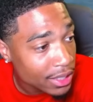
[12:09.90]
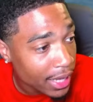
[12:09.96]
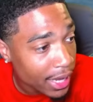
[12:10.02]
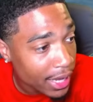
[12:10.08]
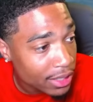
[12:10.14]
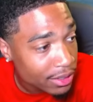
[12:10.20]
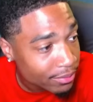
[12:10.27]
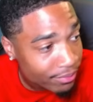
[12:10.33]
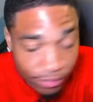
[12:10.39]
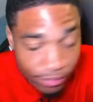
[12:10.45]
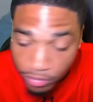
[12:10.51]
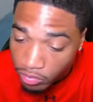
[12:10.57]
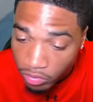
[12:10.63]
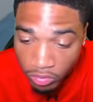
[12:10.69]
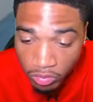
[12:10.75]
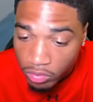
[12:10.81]
case.
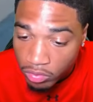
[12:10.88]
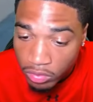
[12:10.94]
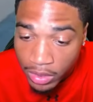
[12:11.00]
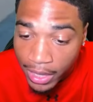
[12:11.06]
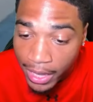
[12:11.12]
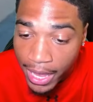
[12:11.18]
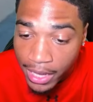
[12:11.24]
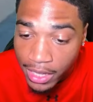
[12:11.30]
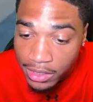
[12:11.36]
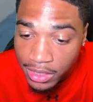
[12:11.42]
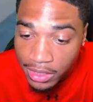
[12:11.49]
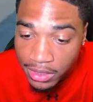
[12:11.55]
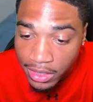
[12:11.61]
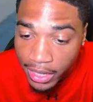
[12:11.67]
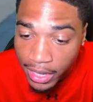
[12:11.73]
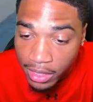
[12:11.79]
I had it
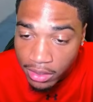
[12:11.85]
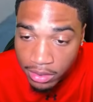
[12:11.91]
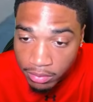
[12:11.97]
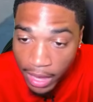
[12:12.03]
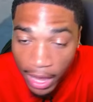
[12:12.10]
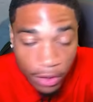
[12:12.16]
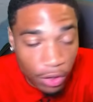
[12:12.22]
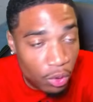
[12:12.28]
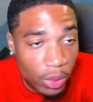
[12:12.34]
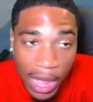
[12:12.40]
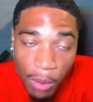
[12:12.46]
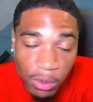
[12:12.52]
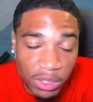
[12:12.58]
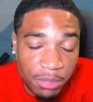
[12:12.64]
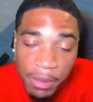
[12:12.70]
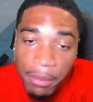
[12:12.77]
just in case. I knew
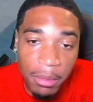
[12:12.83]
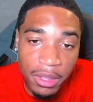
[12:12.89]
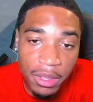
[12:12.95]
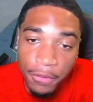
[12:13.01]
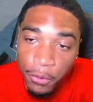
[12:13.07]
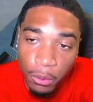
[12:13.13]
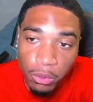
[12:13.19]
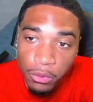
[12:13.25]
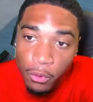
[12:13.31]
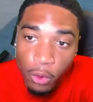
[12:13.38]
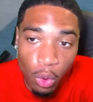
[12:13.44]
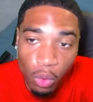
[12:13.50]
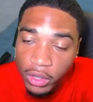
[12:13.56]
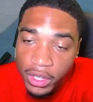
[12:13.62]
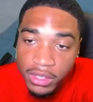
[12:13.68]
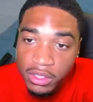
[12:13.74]
y'all was spamming me for,
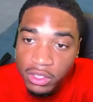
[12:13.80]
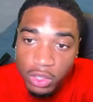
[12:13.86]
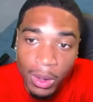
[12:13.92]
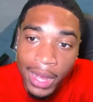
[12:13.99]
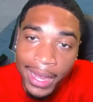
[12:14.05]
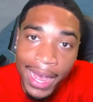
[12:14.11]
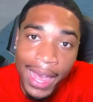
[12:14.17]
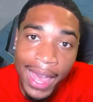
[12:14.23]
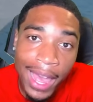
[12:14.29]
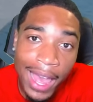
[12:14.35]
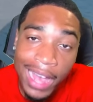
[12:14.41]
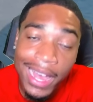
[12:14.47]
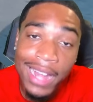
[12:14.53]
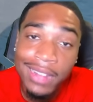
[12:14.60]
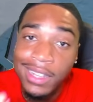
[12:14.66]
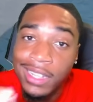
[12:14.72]
for a reason, so I got
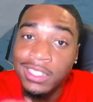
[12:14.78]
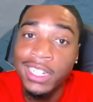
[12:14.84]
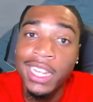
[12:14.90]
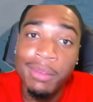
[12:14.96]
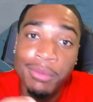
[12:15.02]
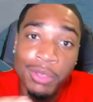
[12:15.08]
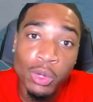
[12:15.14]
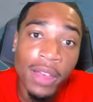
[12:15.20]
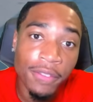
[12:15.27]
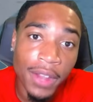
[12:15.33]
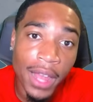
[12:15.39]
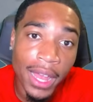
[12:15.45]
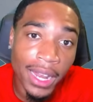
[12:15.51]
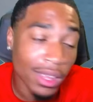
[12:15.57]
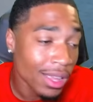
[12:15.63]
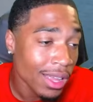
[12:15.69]
I got the GMU
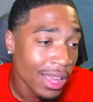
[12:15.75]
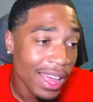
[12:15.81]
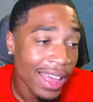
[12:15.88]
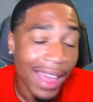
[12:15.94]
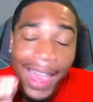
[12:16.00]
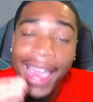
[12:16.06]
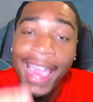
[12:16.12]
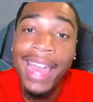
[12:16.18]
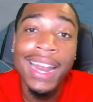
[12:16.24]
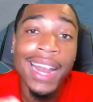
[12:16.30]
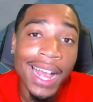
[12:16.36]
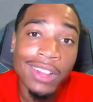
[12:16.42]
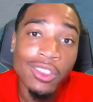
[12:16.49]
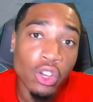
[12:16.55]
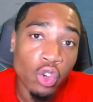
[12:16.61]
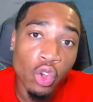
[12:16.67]
athletic, and I
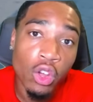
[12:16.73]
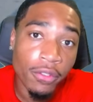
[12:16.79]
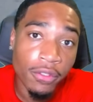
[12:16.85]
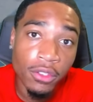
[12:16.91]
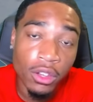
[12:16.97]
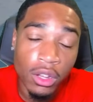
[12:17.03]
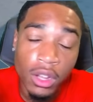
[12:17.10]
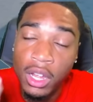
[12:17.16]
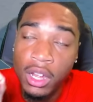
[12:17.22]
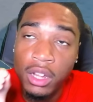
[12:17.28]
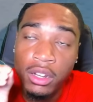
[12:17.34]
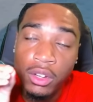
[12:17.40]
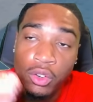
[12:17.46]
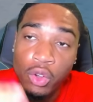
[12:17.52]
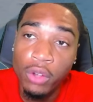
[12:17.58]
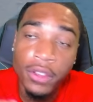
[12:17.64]
got the North the, uh,
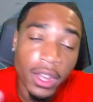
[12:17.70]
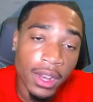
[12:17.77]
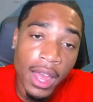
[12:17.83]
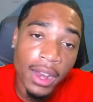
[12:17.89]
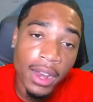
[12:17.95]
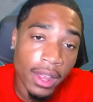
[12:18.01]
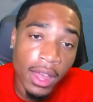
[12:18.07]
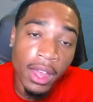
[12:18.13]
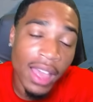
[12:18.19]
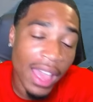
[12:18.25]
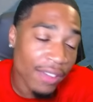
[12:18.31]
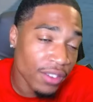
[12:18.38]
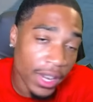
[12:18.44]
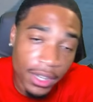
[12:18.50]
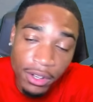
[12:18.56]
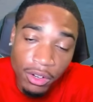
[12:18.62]
the North Carolina uh,
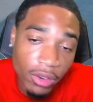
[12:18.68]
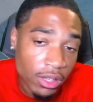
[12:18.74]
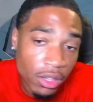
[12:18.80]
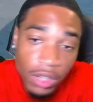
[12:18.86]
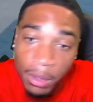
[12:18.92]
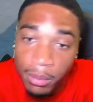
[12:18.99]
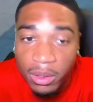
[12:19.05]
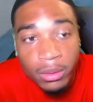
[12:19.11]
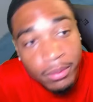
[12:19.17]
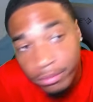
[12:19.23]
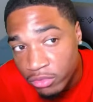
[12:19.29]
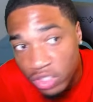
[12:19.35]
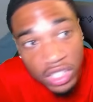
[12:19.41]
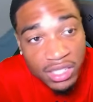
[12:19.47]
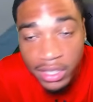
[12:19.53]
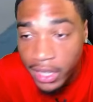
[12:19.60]
athletic director number
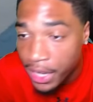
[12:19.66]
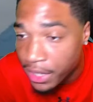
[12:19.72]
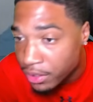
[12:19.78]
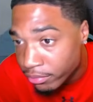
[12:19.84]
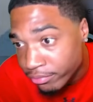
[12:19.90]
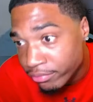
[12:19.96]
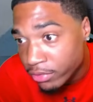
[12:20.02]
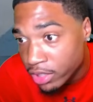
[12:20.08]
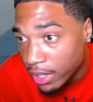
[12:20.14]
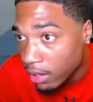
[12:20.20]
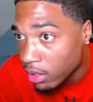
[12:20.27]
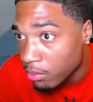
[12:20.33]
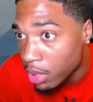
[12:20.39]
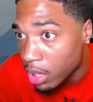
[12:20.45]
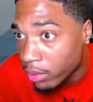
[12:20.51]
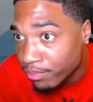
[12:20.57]
just in case. Shout
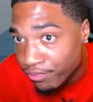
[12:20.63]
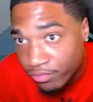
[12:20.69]
out to bro.